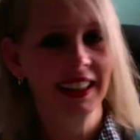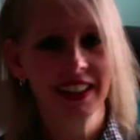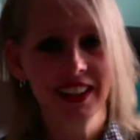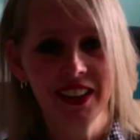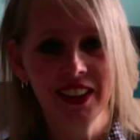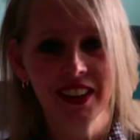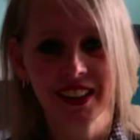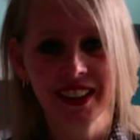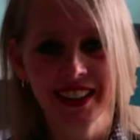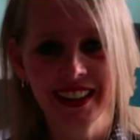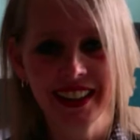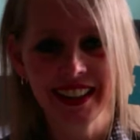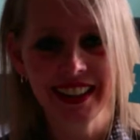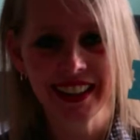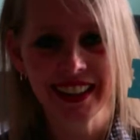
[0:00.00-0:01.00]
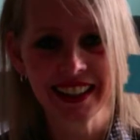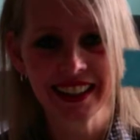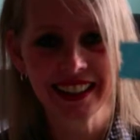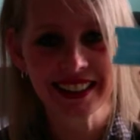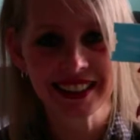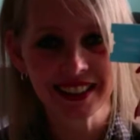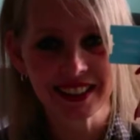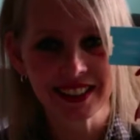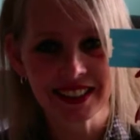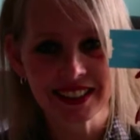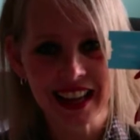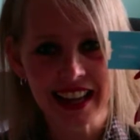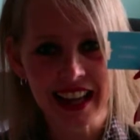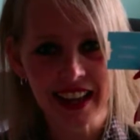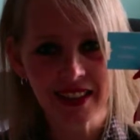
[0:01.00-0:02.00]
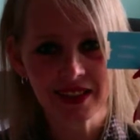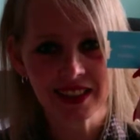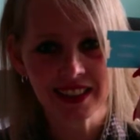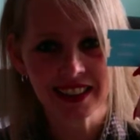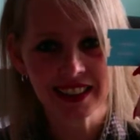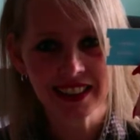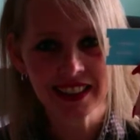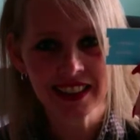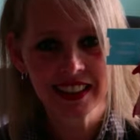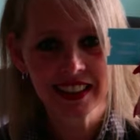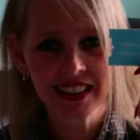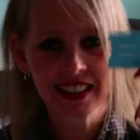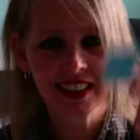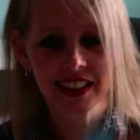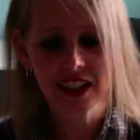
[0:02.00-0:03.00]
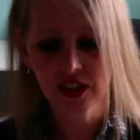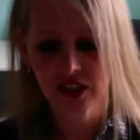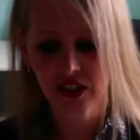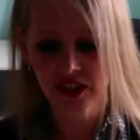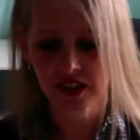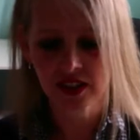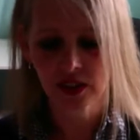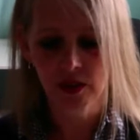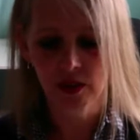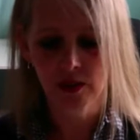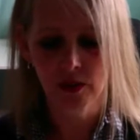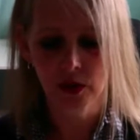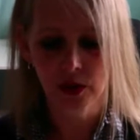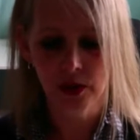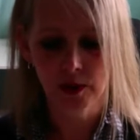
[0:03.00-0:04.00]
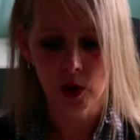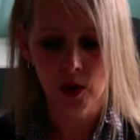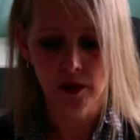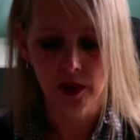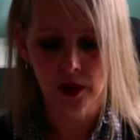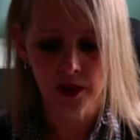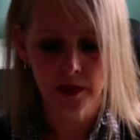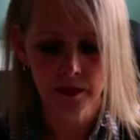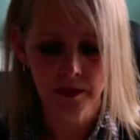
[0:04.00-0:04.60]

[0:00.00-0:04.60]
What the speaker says: you're gonna get these little tabs. You'll just fold them over,